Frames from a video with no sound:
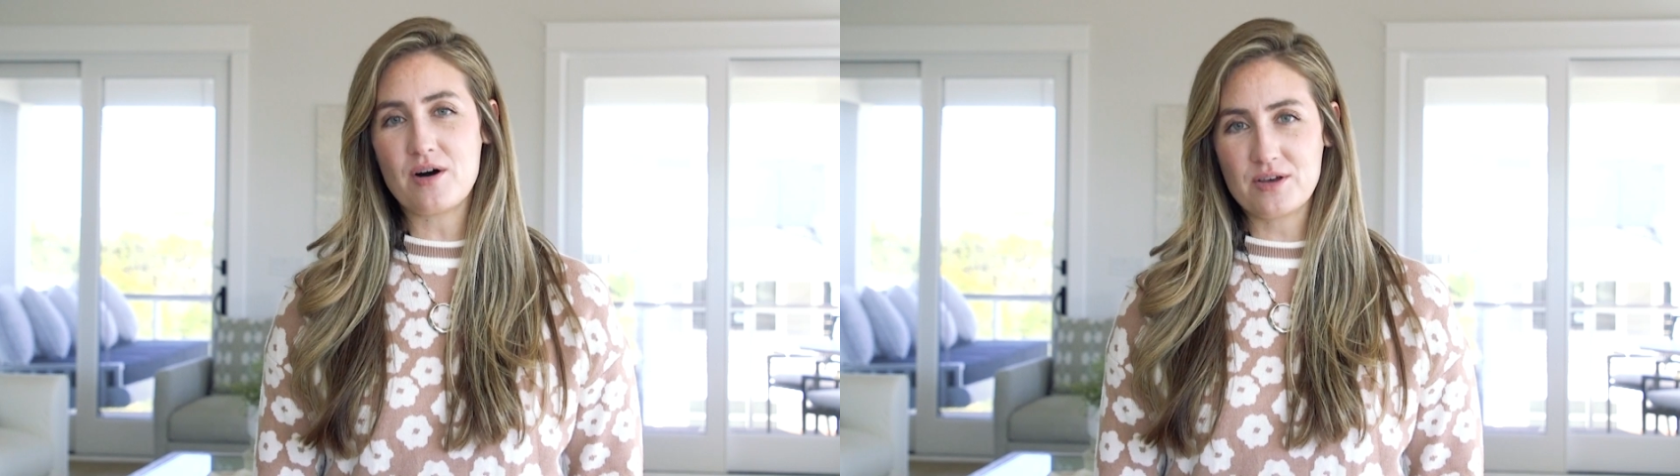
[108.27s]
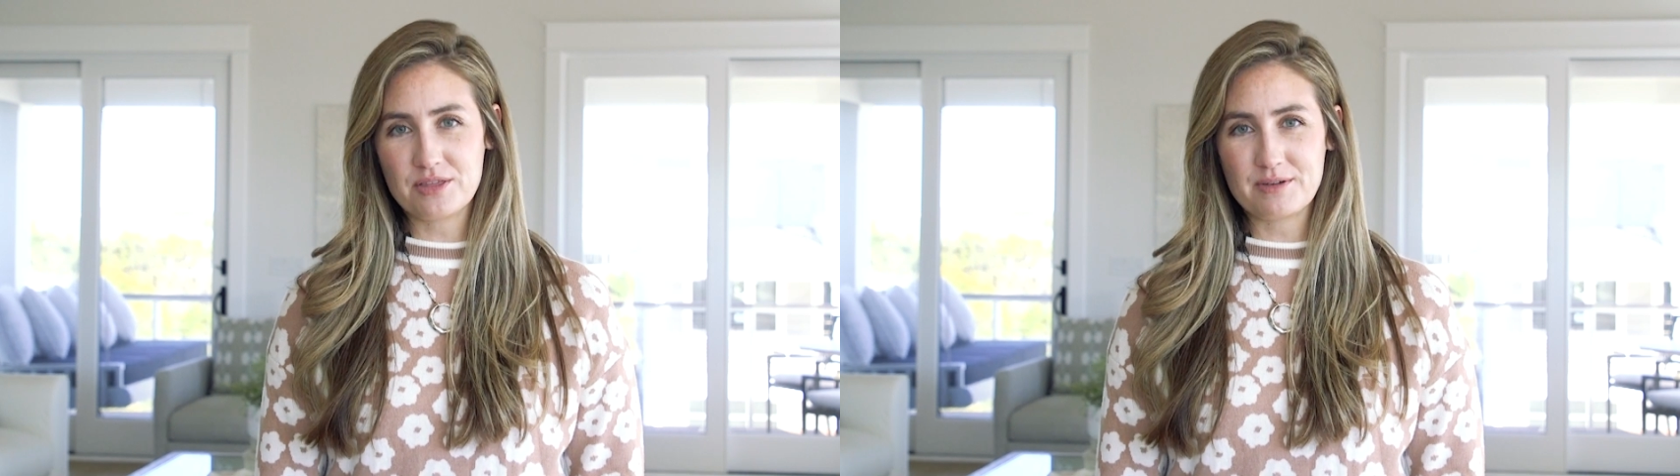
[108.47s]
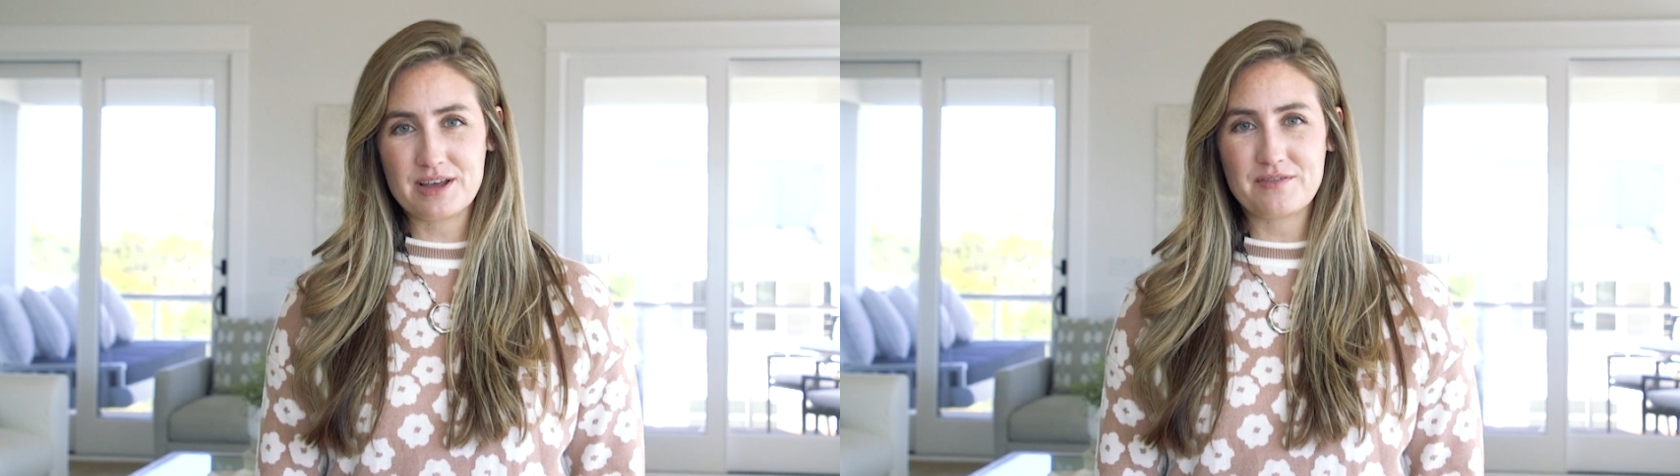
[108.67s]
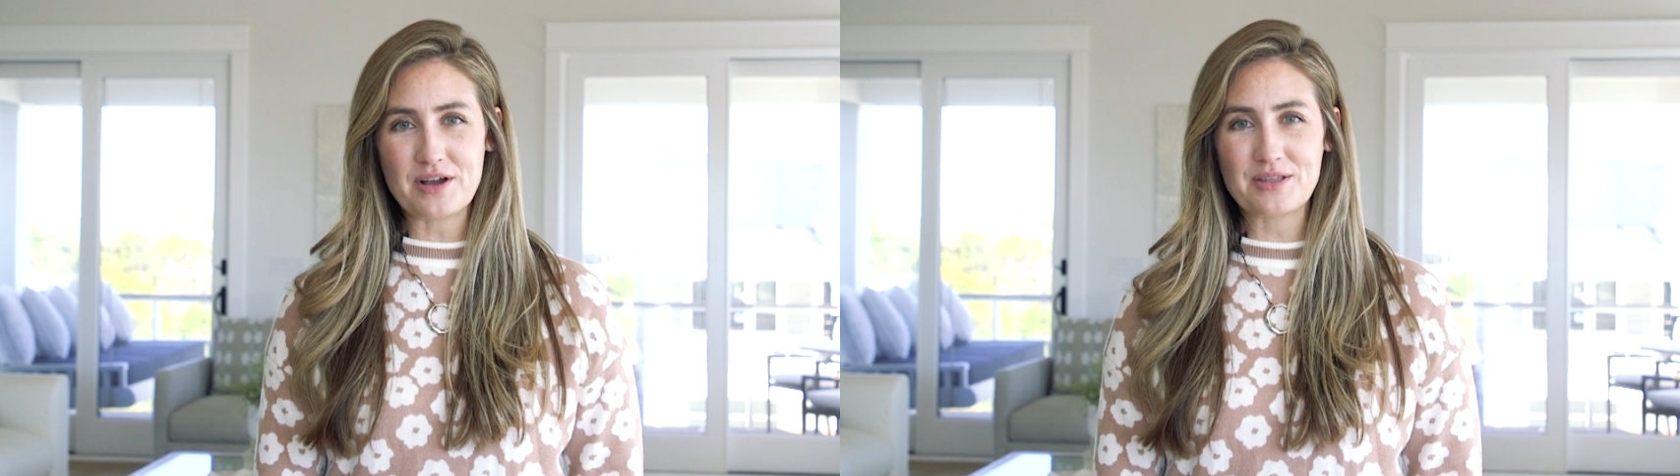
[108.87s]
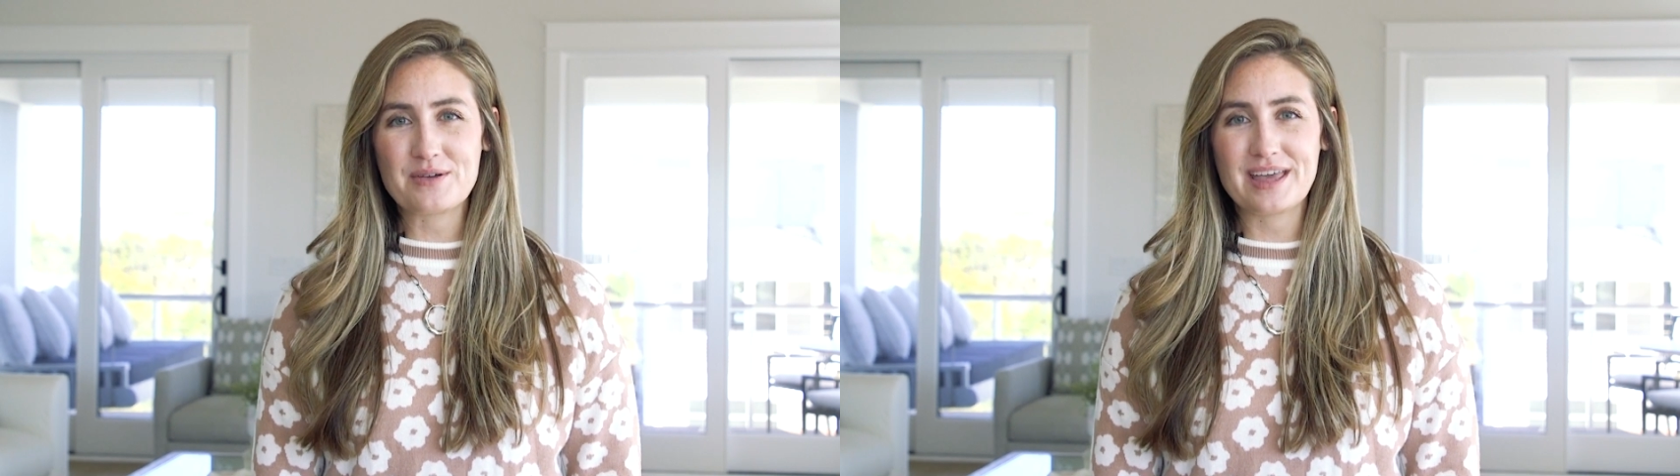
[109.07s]
all three of
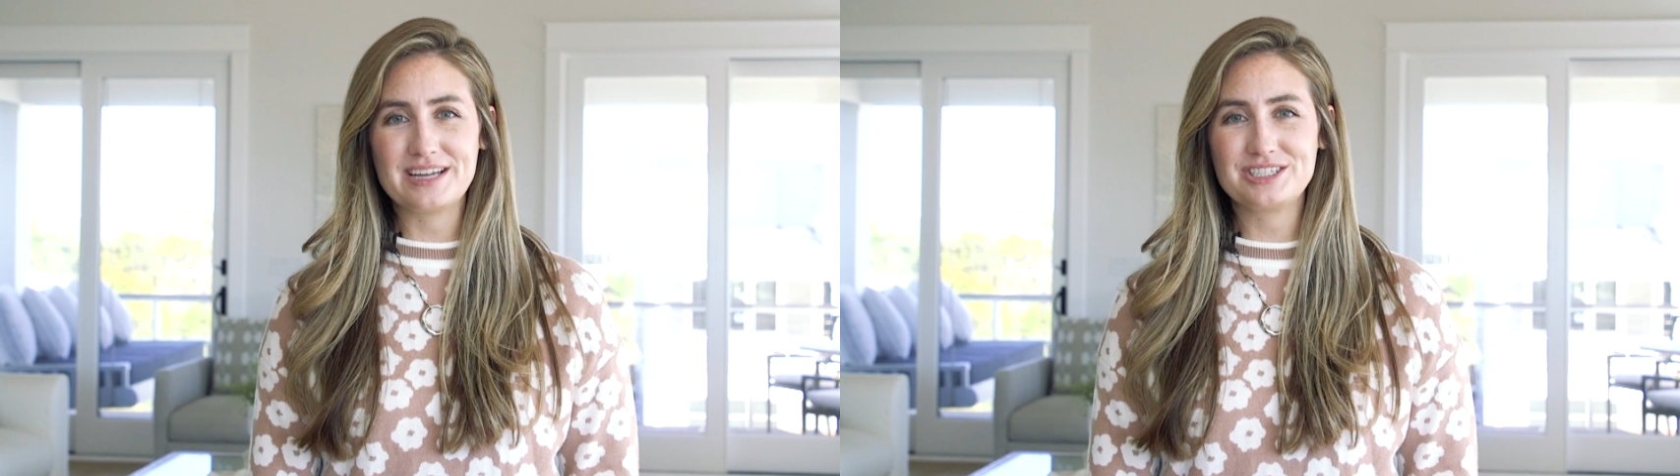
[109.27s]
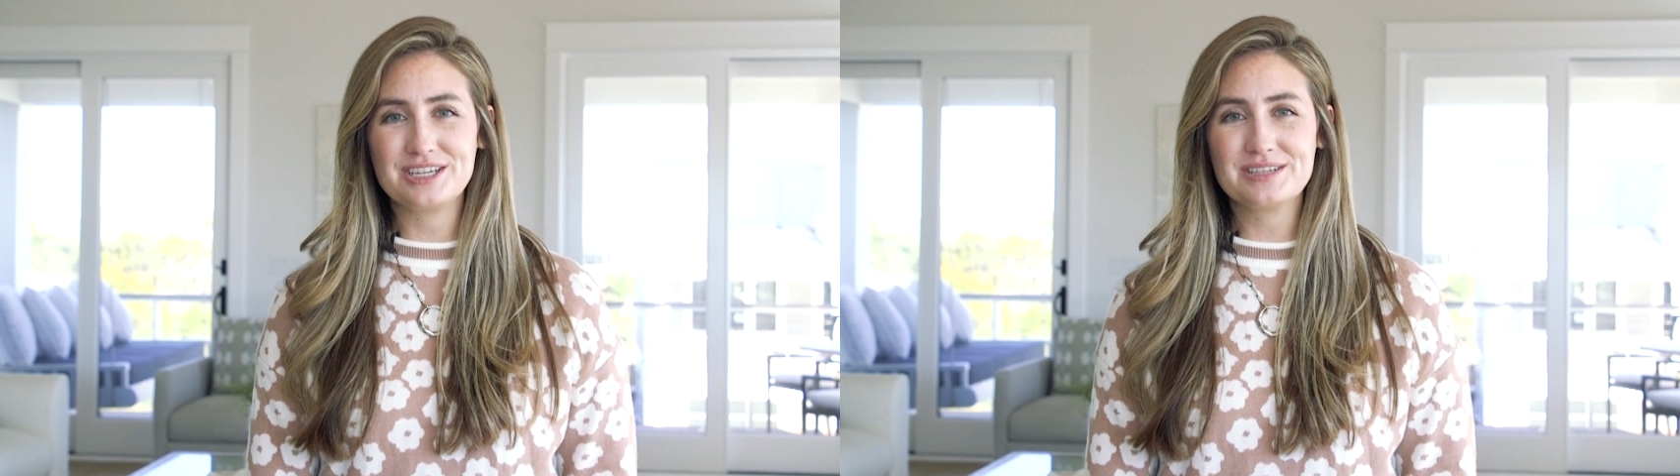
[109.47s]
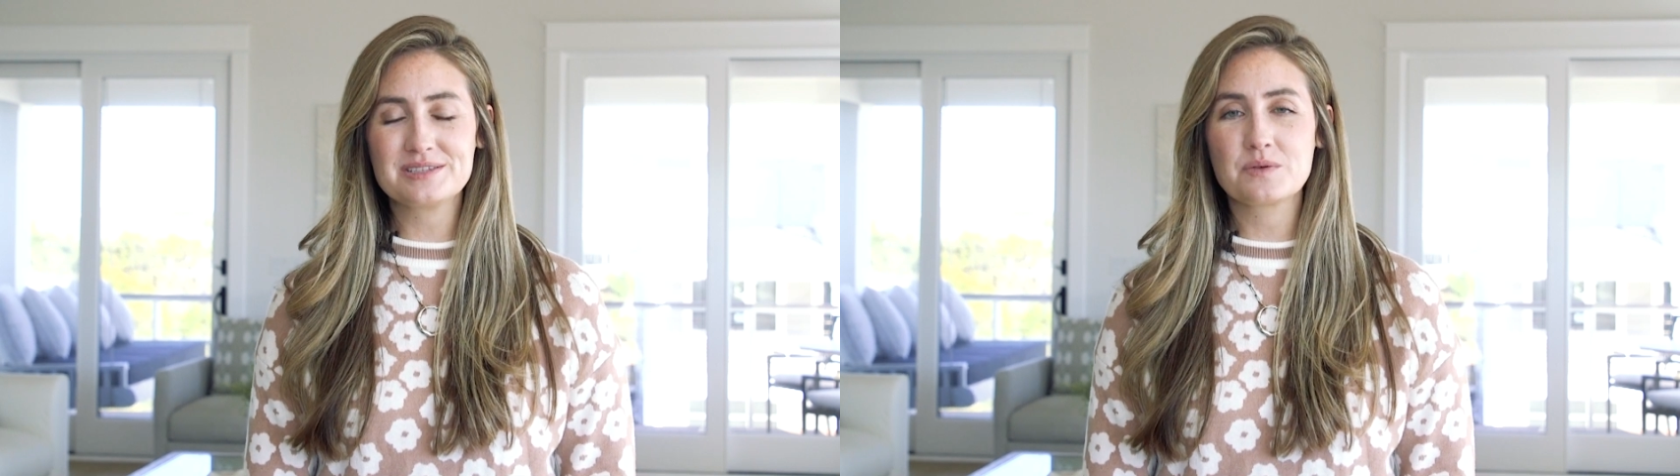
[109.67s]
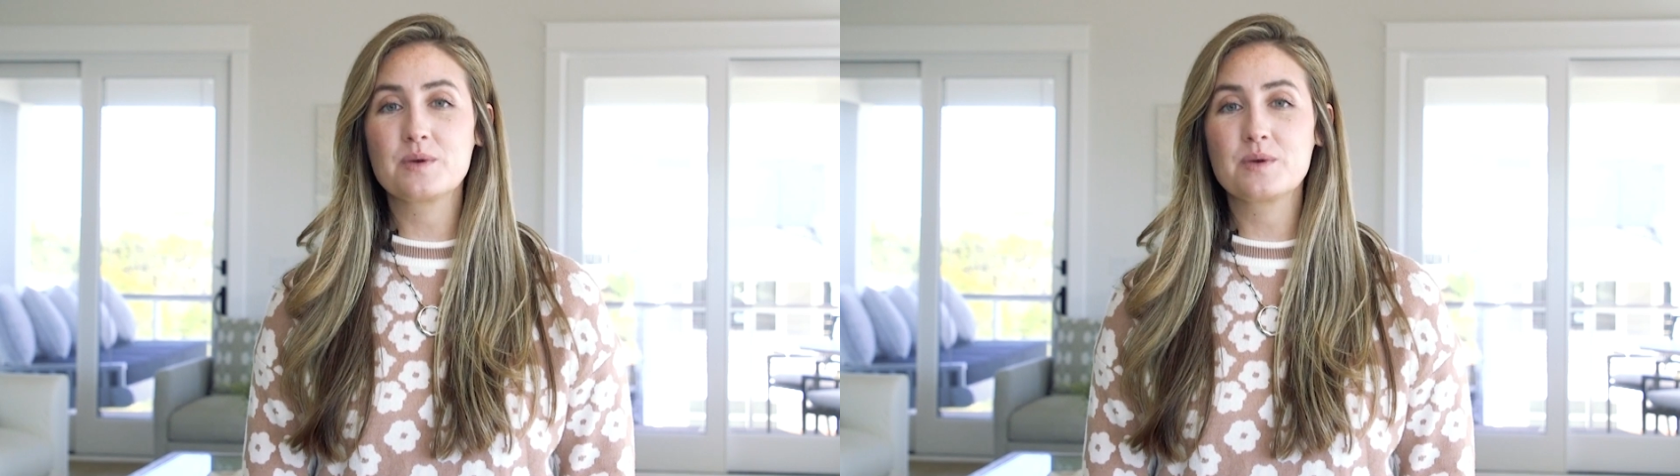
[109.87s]
our locations,